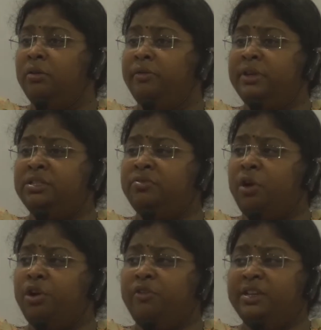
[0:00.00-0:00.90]
First,
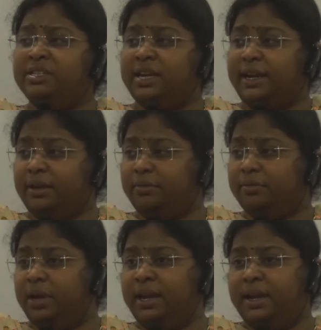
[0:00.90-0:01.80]
what do we study
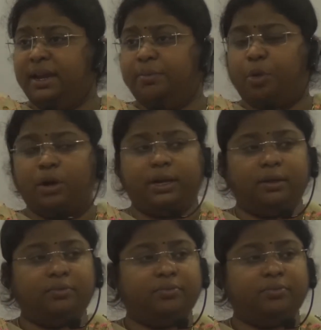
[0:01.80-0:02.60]
in Indian polity?